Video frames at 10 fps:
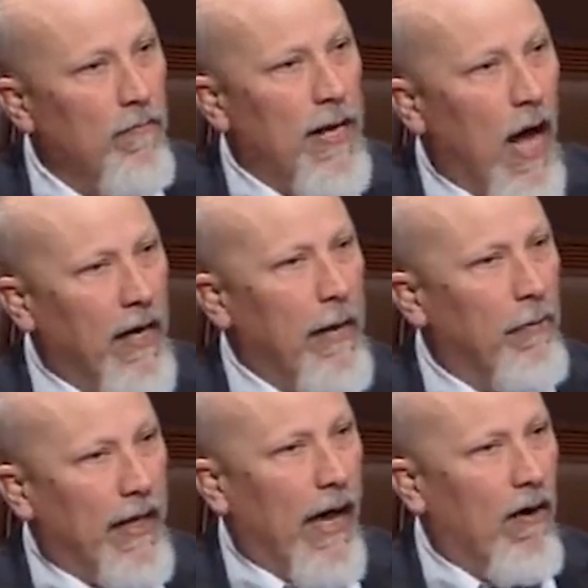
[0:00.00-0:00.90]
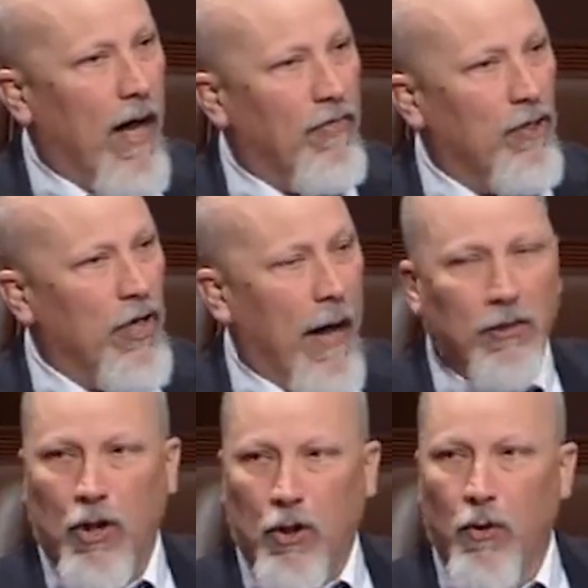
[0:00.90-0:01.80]
who have been unable to carry out their
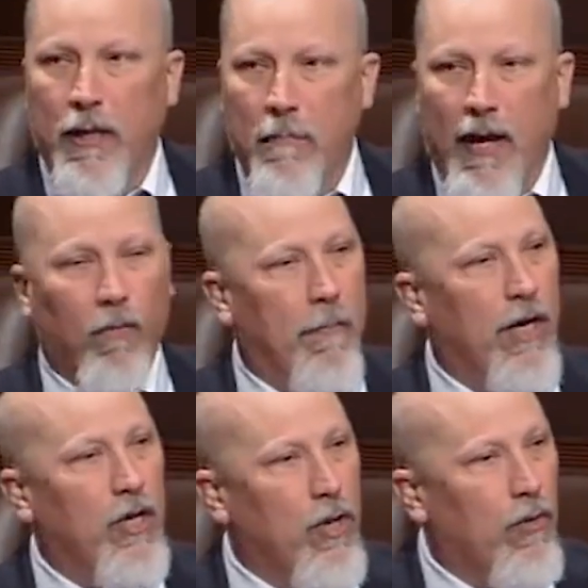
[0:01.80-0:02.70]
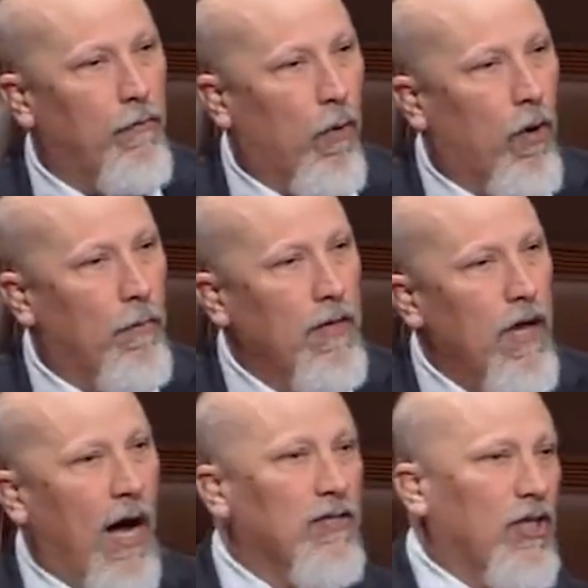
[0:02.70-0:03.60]
jobs, including men and women in uniform,
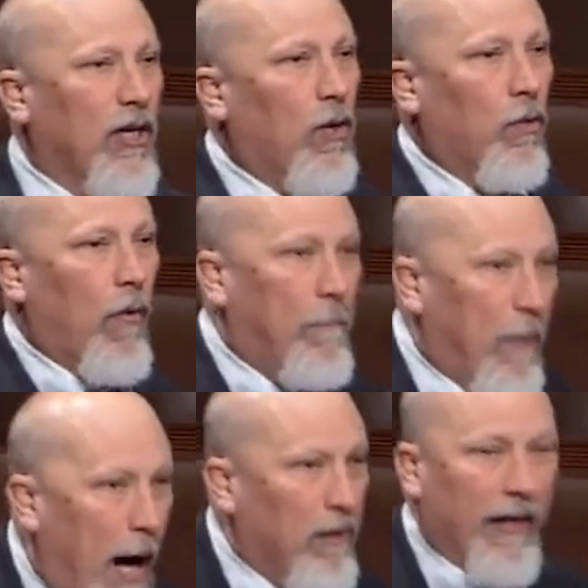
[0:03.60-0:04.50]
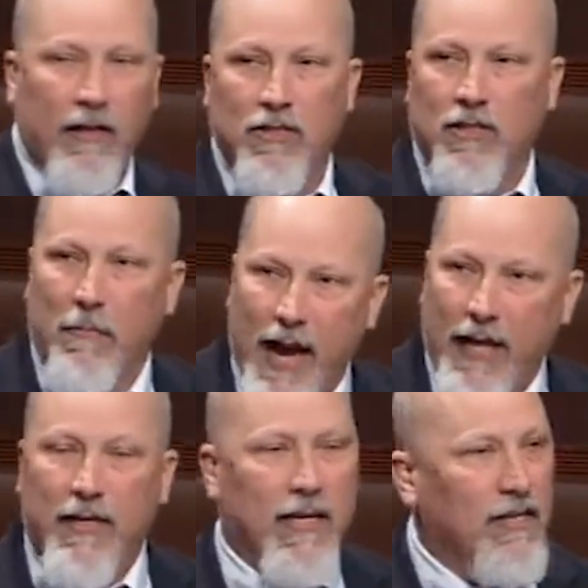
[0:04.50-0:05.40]
until Republicans
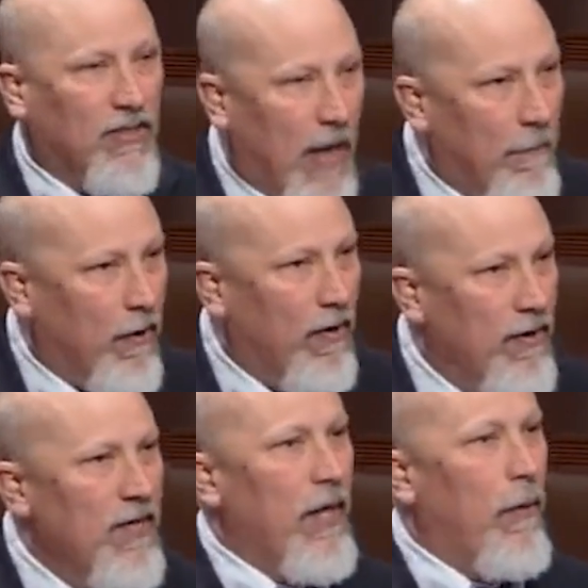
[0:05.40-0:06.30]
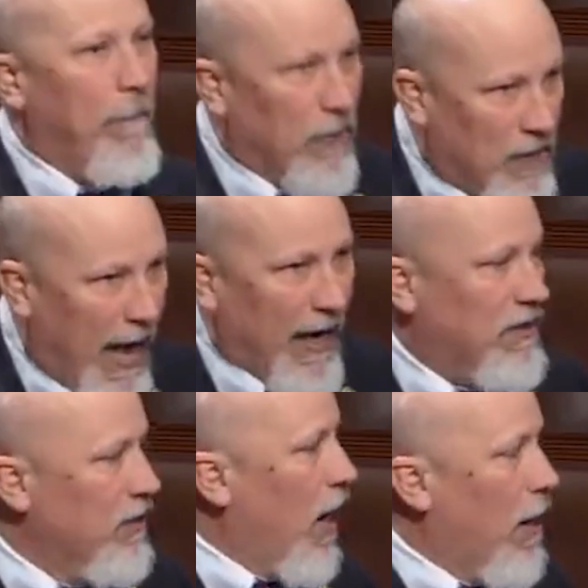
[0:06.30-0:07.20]
demanded in December that we
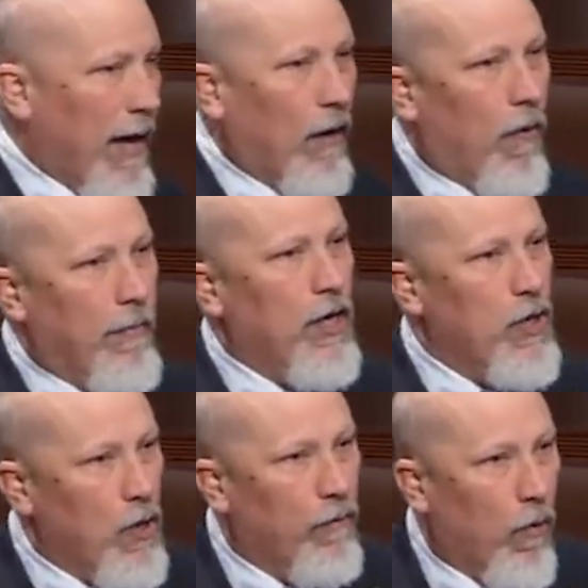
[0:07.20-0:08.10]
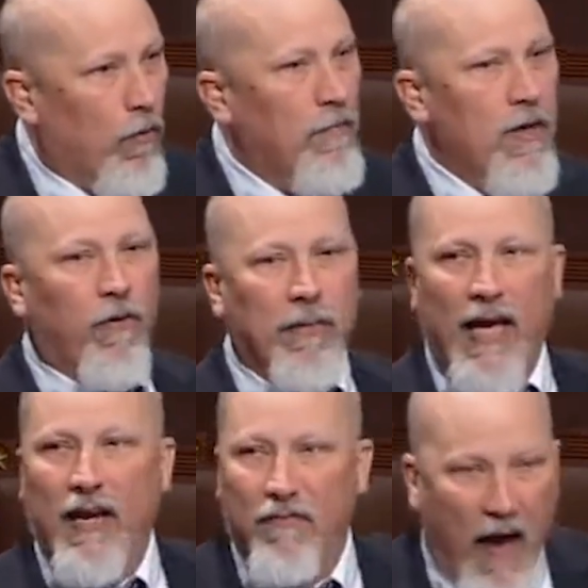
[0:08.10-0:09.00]
protect our men and women in uniform
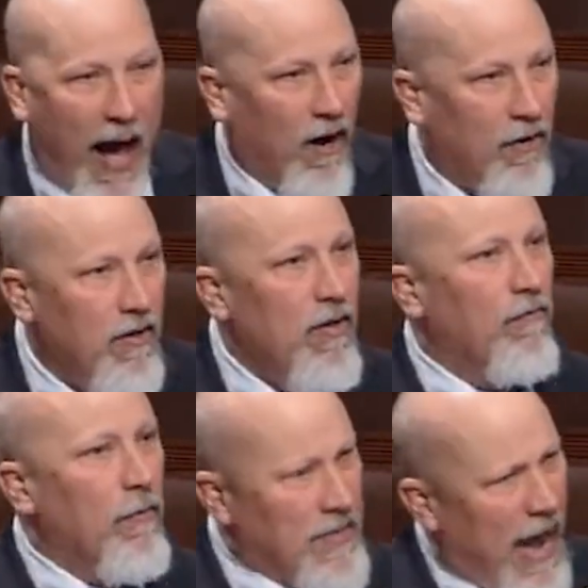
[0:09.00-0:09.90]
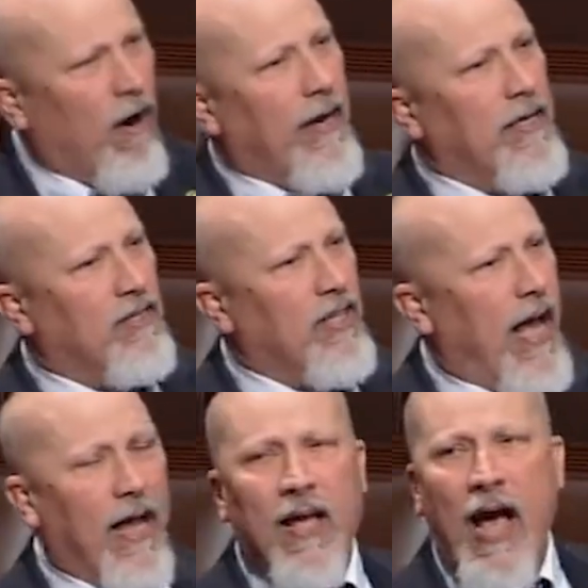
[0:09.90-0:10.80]
from getting fired, from daring to
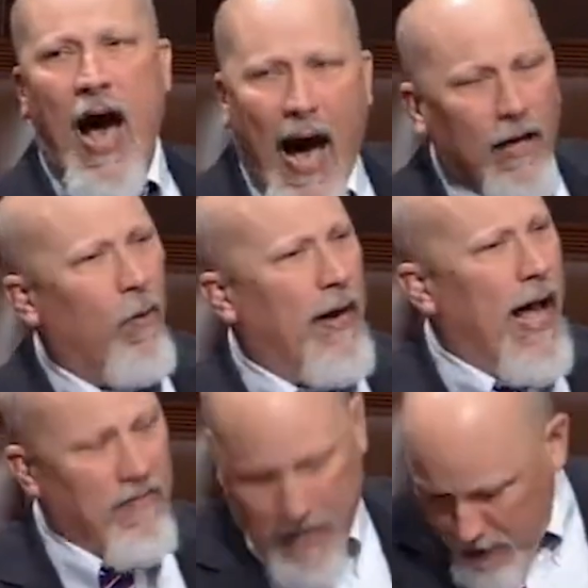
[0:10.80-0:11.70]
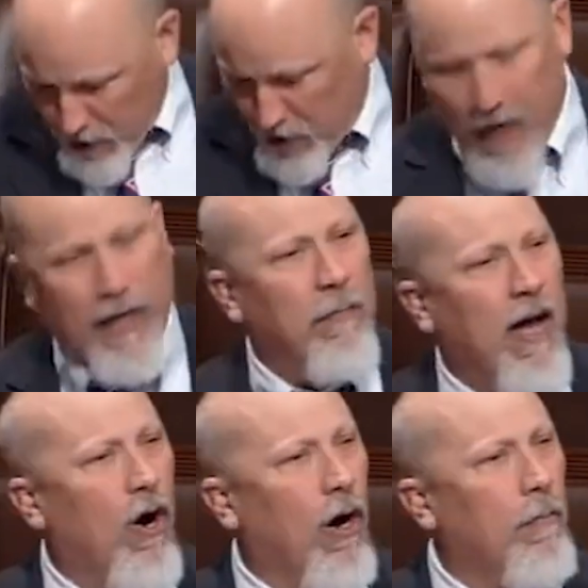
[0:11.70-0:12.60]
say, I don't want to have a needle stuck
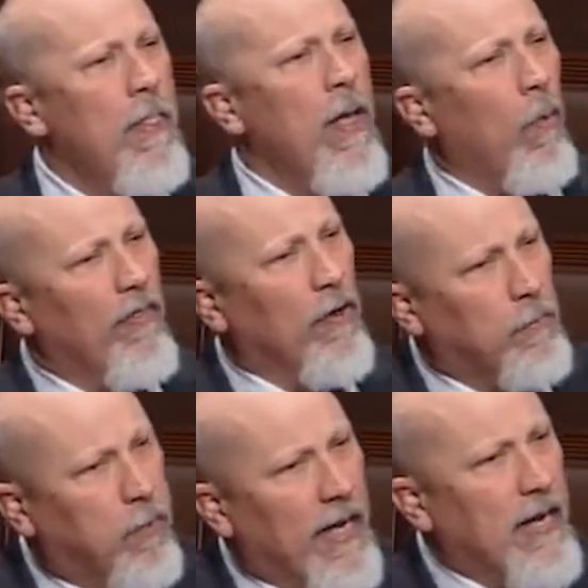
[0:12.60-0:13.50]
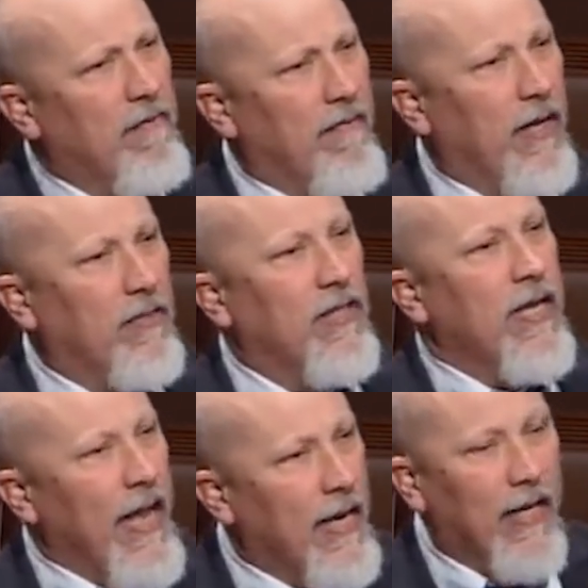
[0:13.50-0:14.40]
in my arm, when there's plenty of
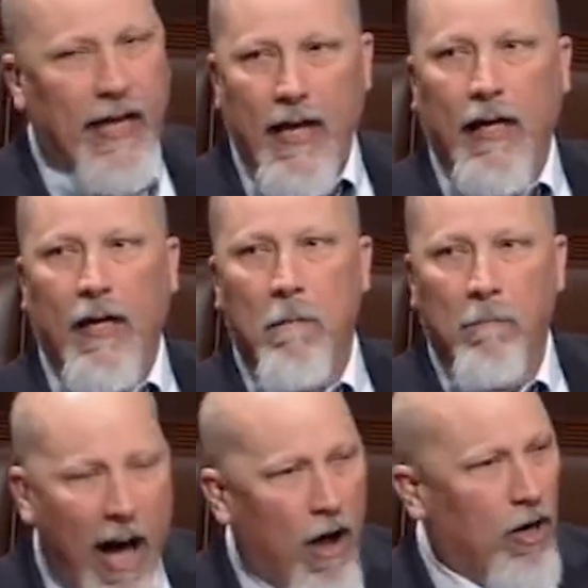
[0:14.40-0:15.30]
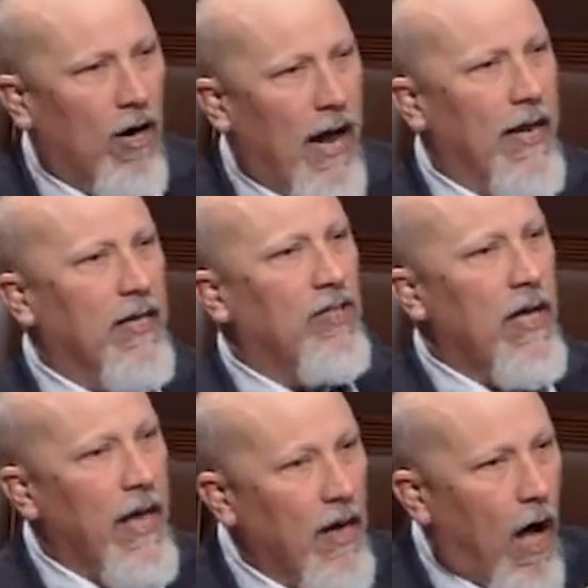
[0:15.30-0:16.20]
evidence indicating
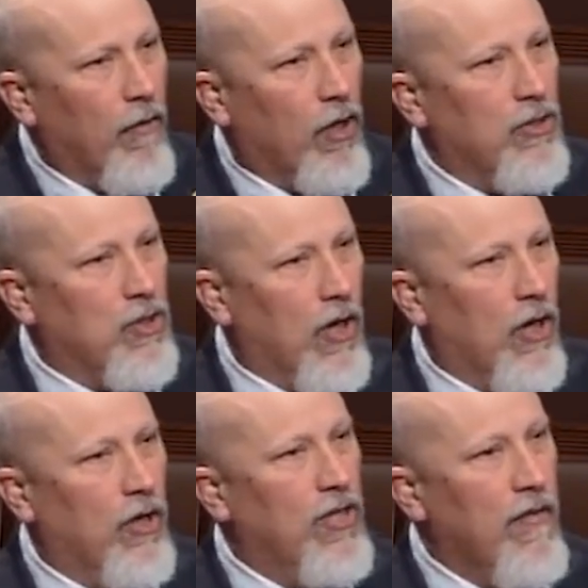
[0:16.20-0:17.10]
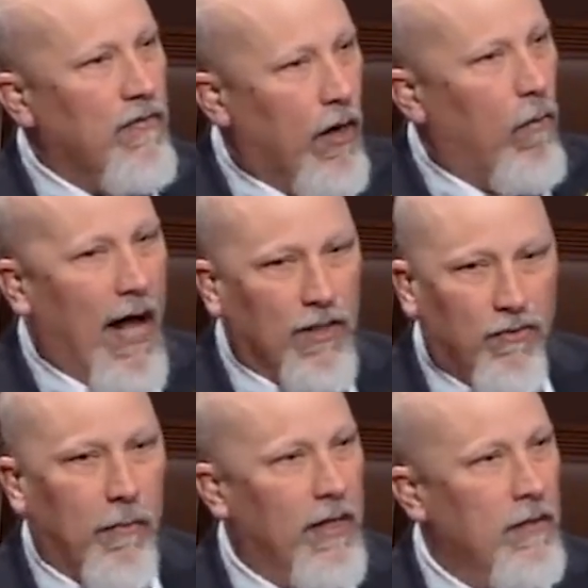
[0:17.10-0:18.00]
myocarditis and other concerns that
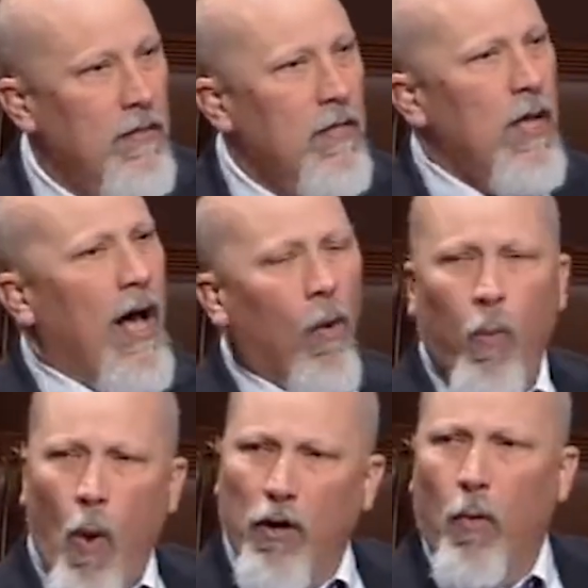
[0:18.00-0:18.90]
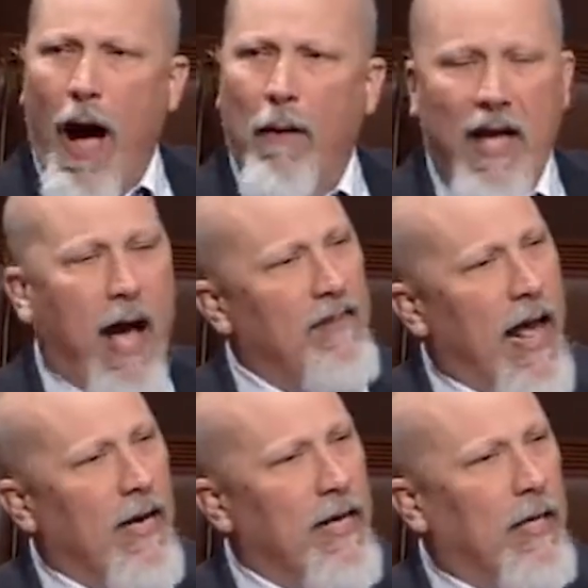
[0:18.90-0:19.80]
arise from it. Wonder why we
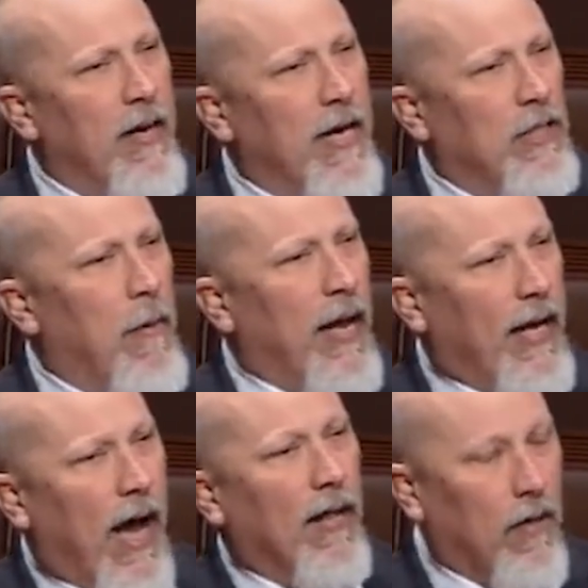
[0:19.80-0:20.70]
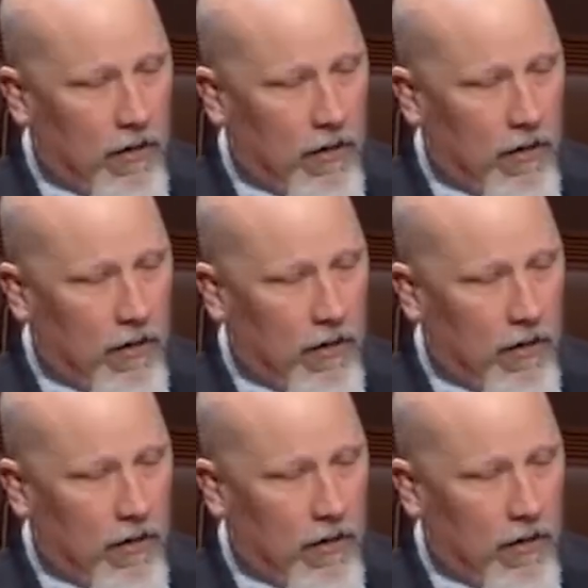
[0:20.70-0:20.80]
haven't had any committees by my